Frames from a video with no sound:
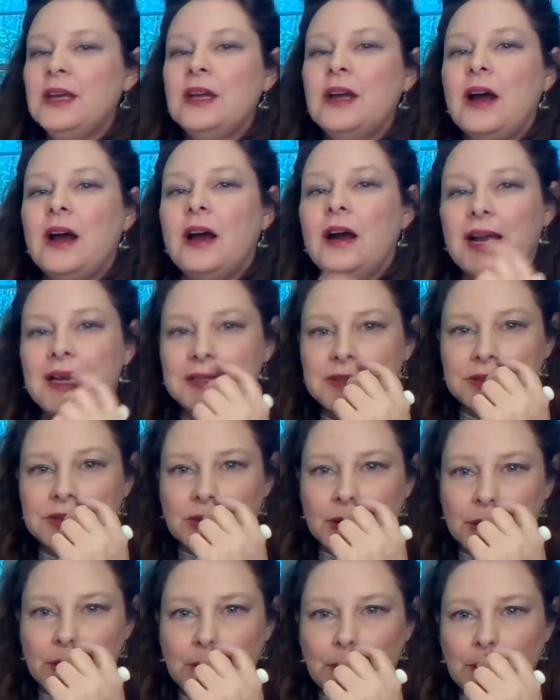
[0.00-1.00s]
All right,
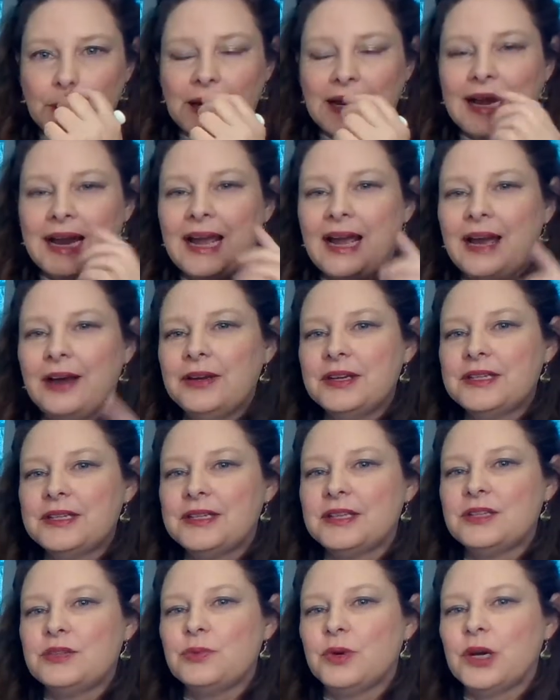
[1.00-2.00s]
so how does
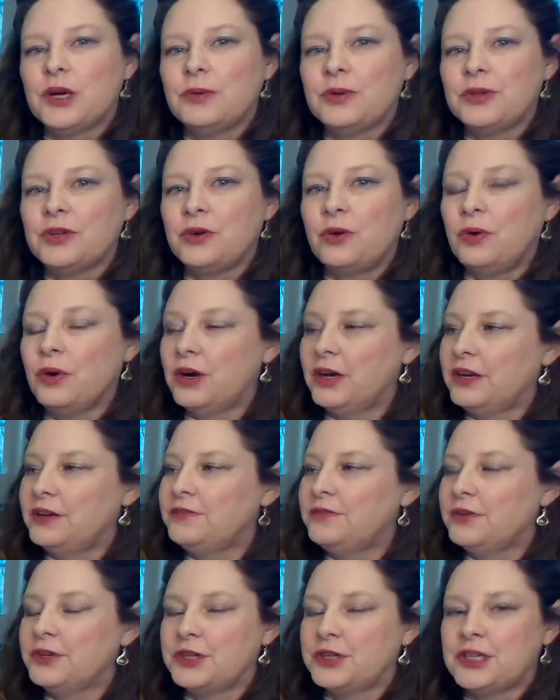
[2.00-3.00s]
this work with chord
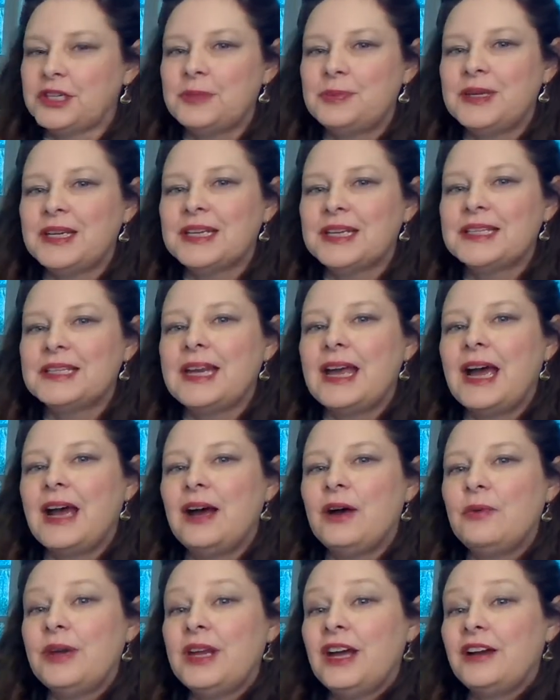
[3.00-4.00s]
inversions? Because
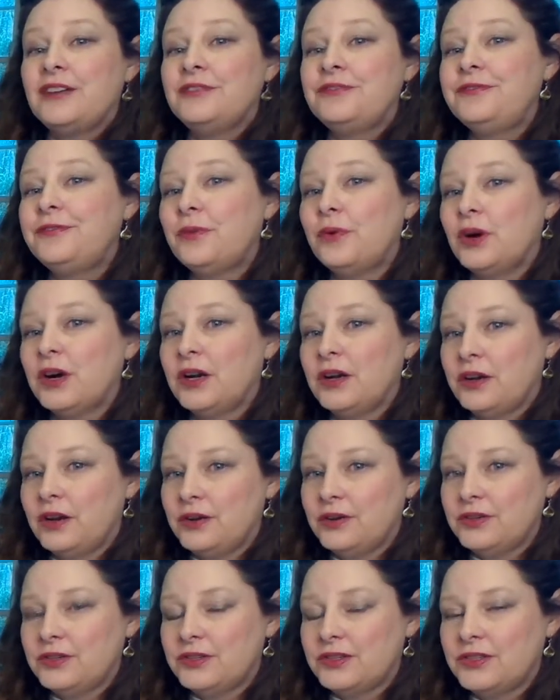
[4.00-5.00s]
now we have 4
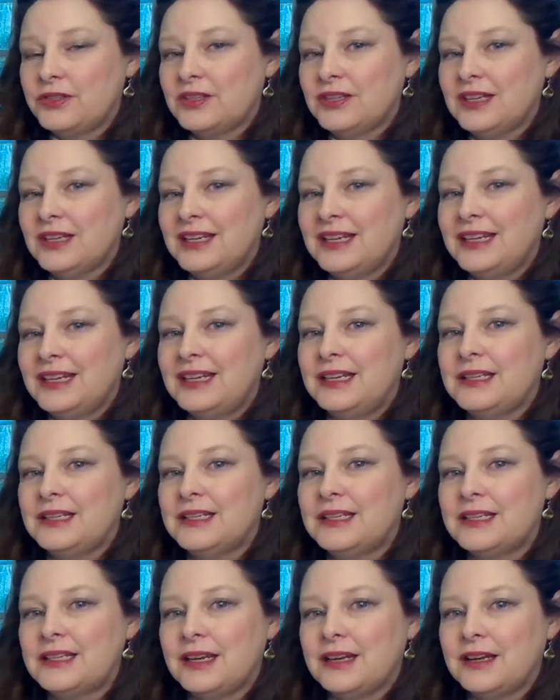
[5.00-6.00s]
notes
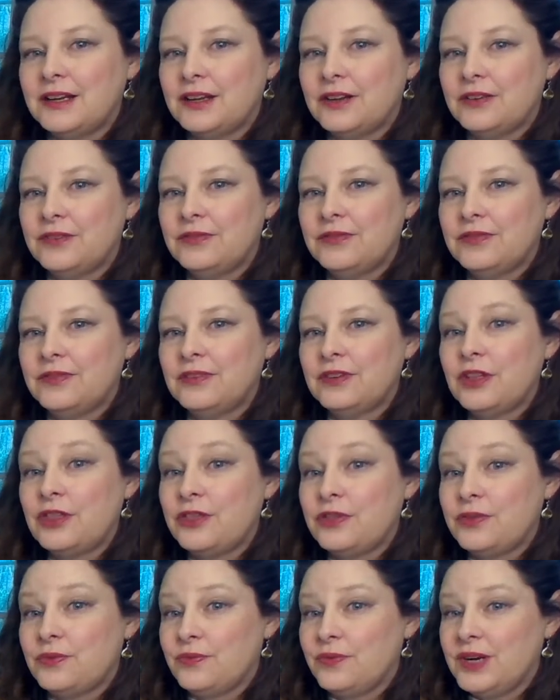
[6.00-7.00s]
instead of
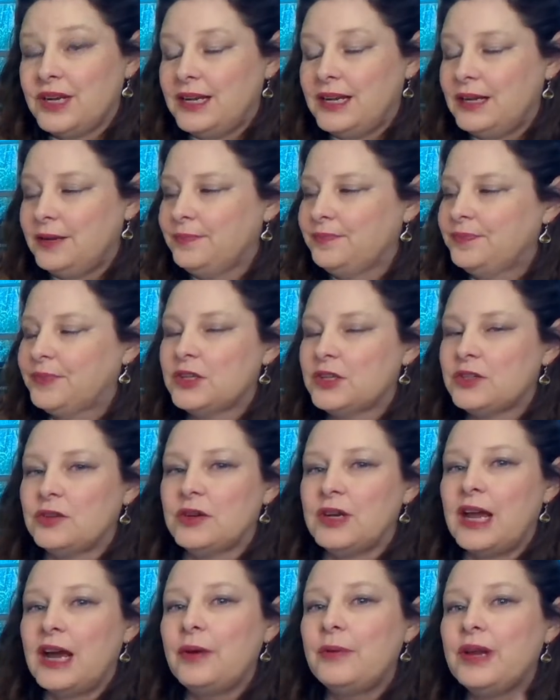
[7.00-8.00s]
3. So
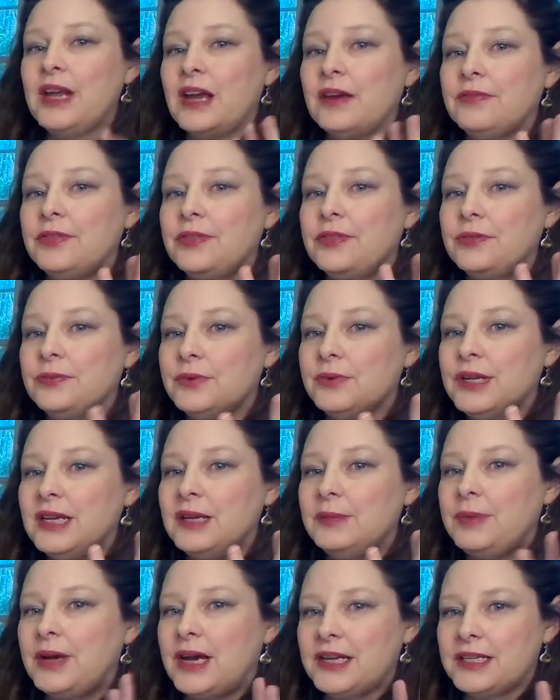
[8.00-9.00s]
now we have 3
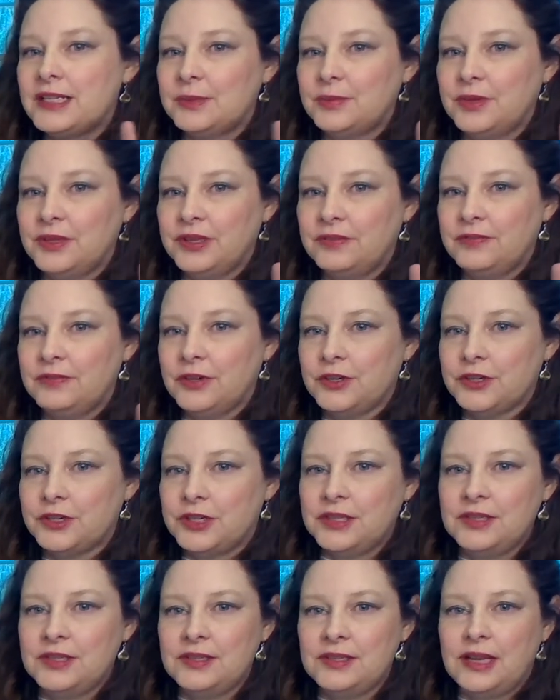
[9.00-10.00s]
possible
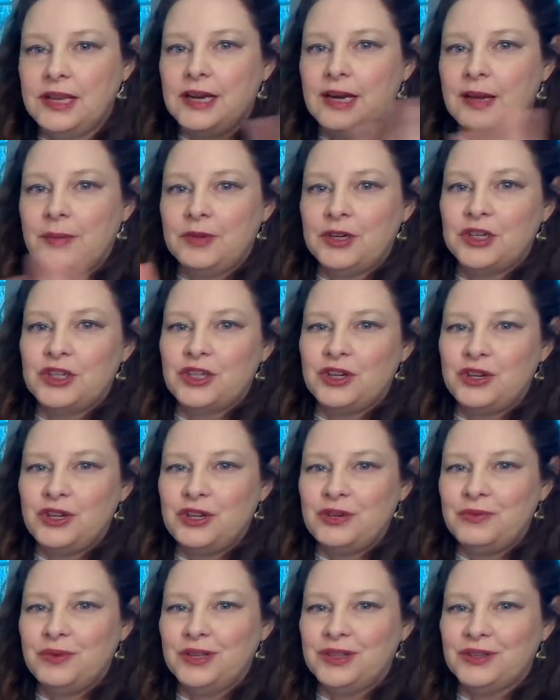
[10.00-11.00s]
inversions, and I'm going to show
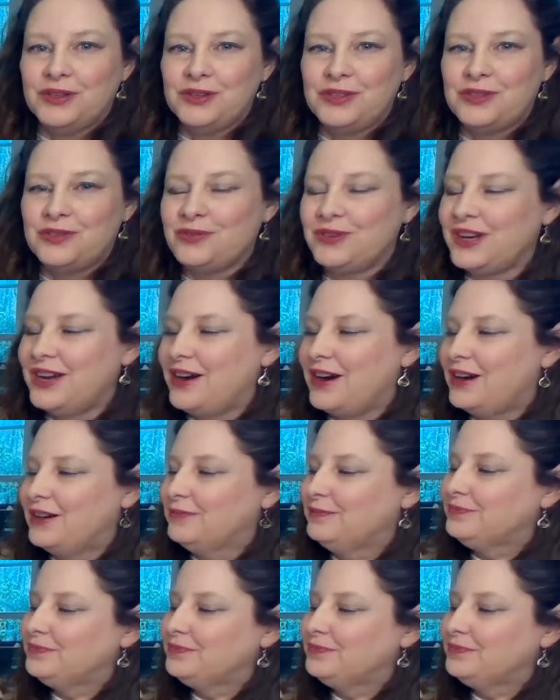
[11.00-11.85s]
you what those 3 are.